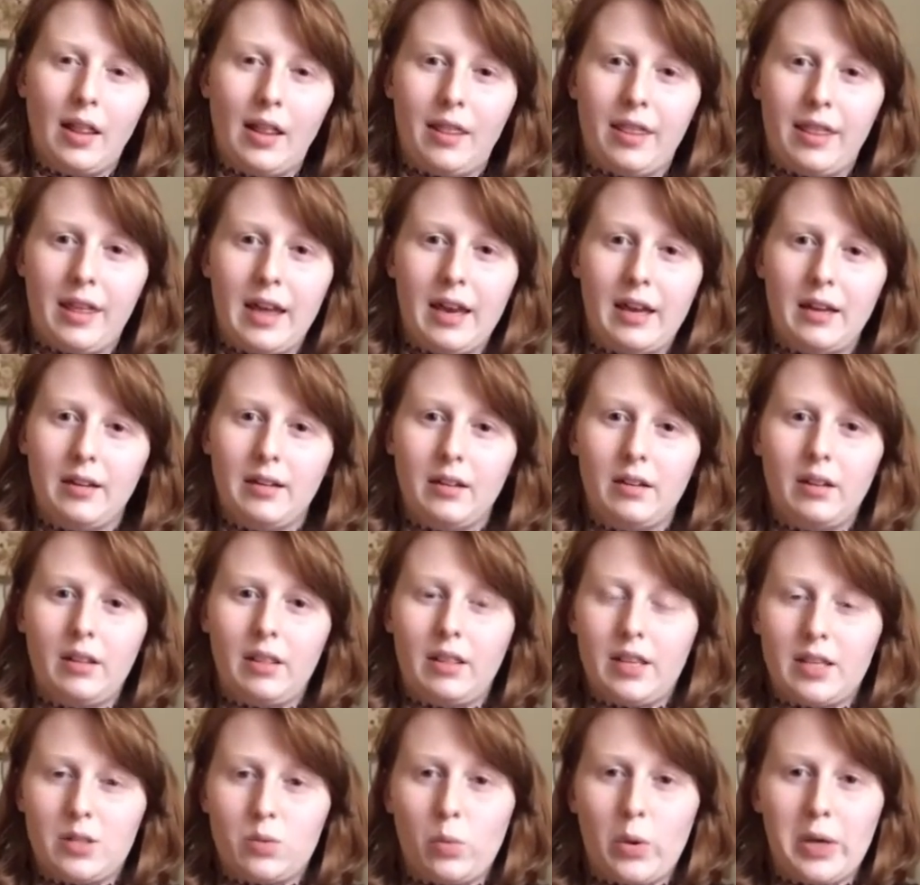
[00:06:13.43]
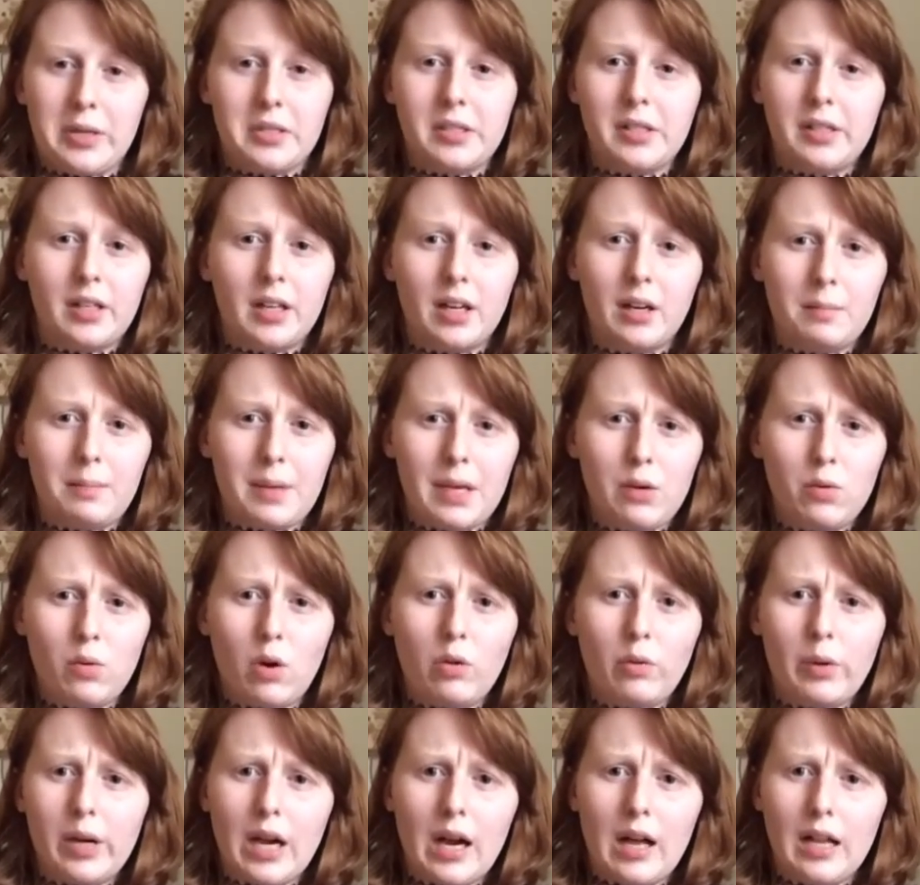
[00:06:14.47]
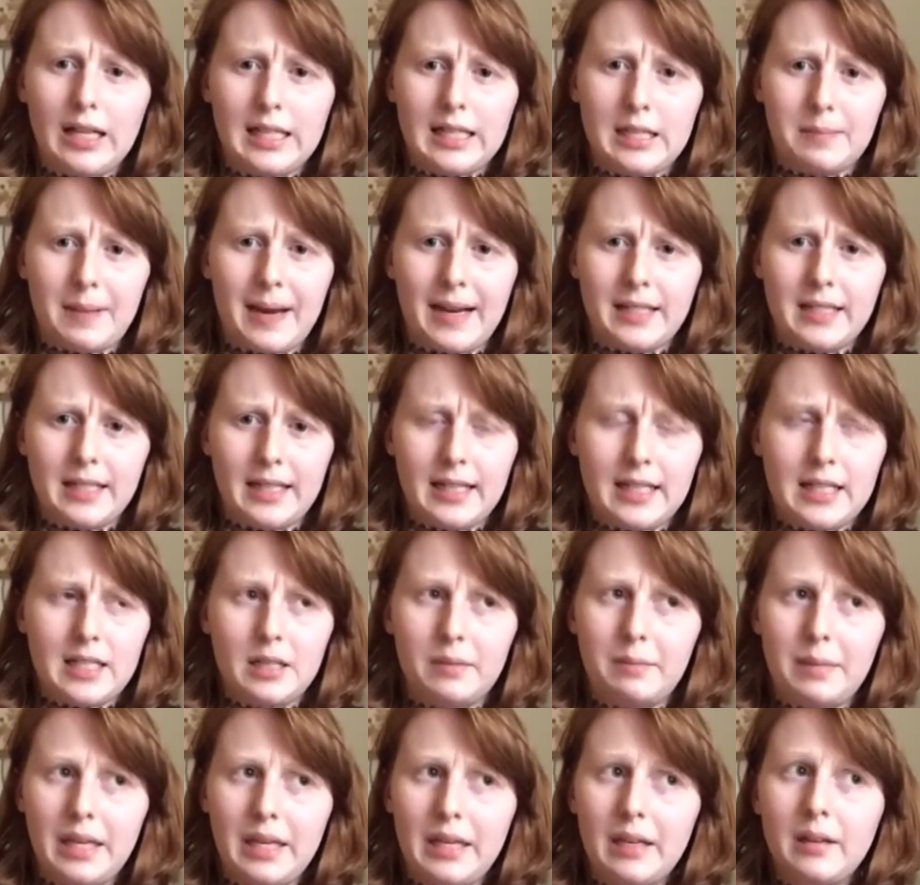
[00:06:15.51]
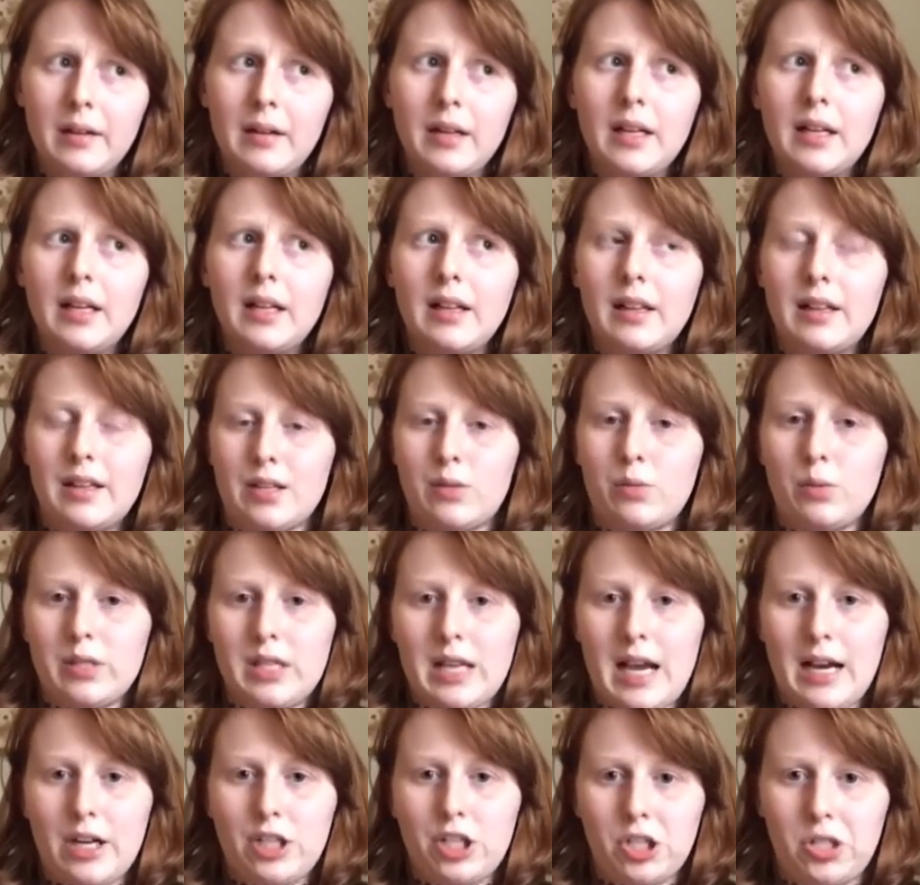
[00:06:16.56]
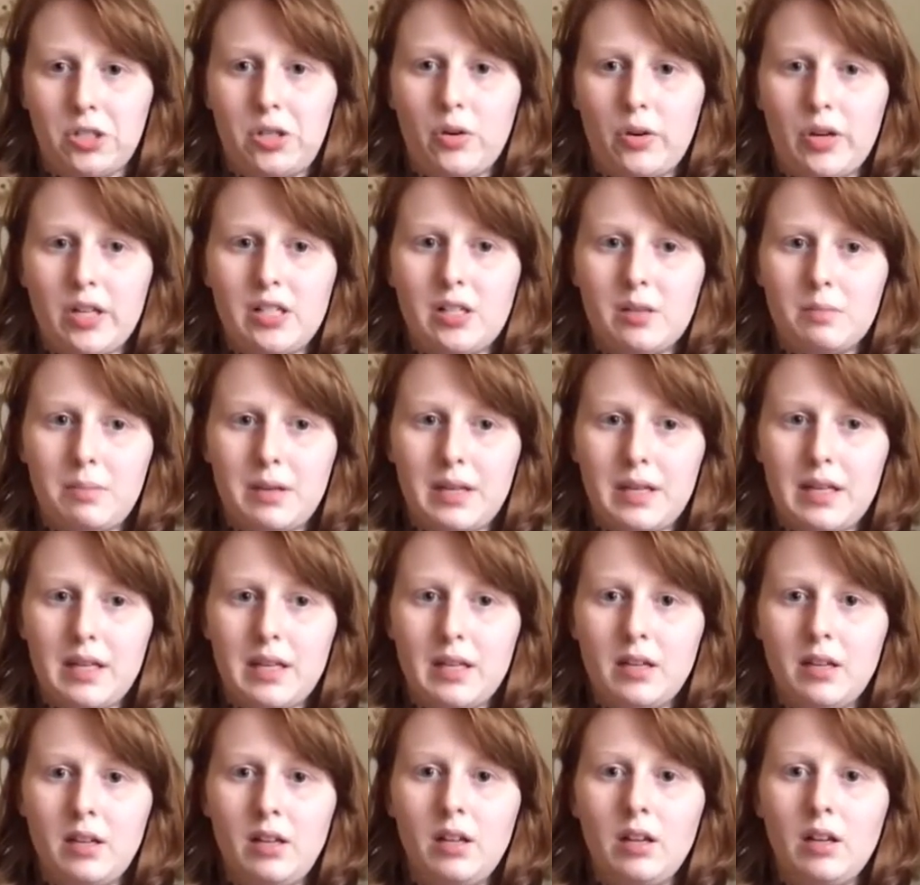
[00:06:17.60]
that this wasn't going to be what we all expected it to be. This was actually going to be